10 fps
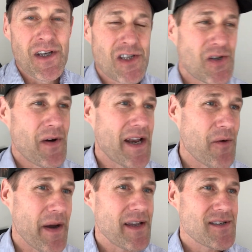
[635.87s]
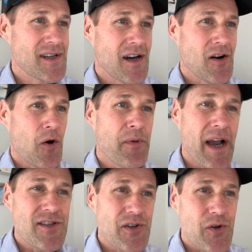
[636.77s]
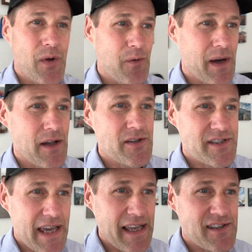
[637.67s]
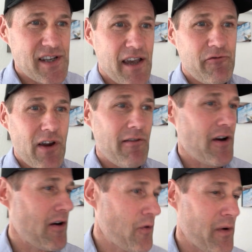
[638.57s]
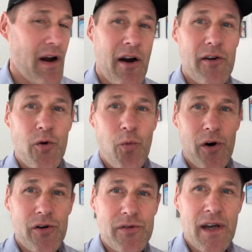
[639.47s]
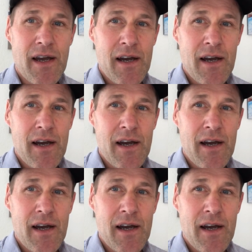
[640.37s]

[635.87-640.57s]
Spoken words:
So anyways, hope you guys are doing well, staying safe wherever you are in the world.